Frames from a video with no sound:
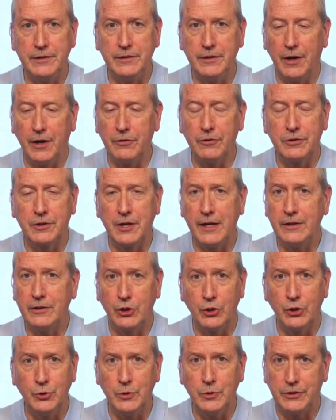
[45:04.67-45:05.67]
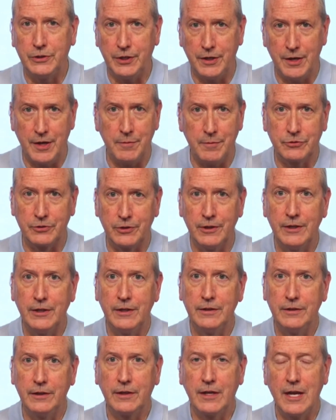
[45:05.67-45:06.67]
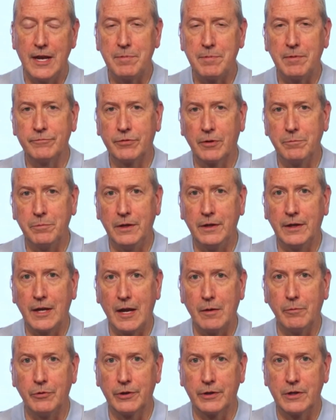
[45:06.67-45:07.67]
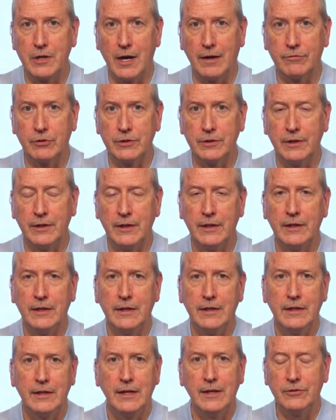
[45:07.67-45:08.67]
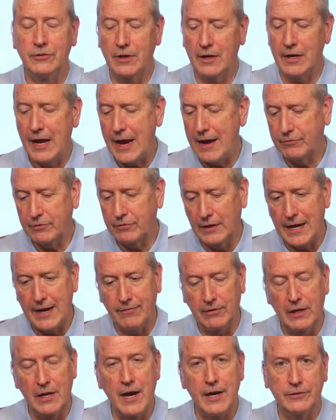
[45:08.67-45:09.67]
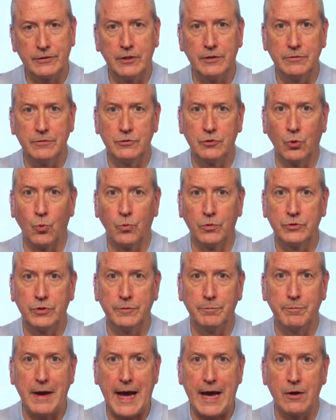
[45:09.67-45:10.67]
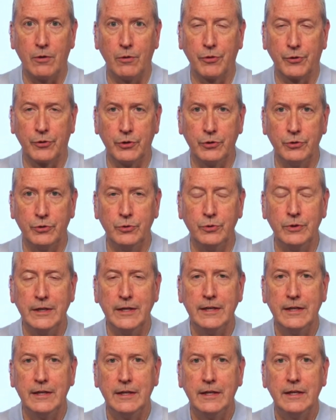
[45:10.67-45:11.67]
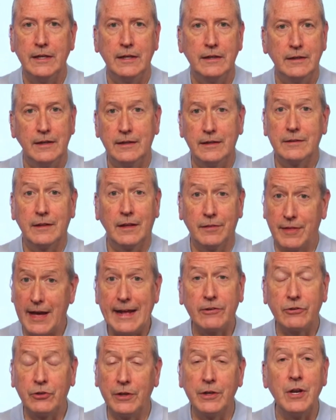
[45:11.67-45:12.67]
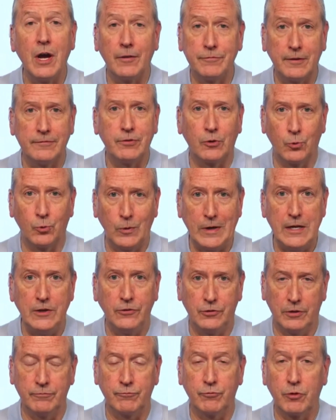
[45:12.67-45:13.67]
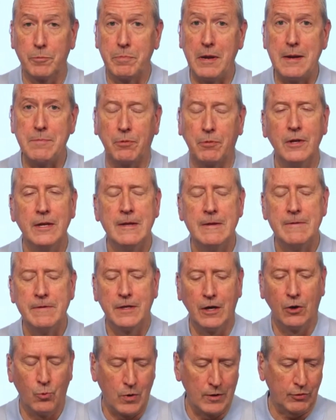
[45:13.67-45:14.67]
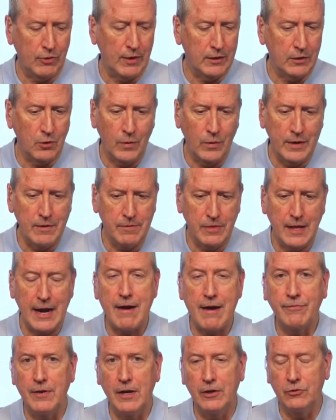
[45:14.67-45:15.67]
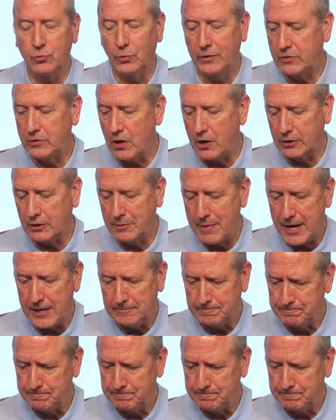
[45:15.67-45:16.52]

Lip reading: undertake coup attempts to keep him from being able to govern. He's going to have a lot to battle through. That's enough of a reason for people. One thing that I faced, we talked about it,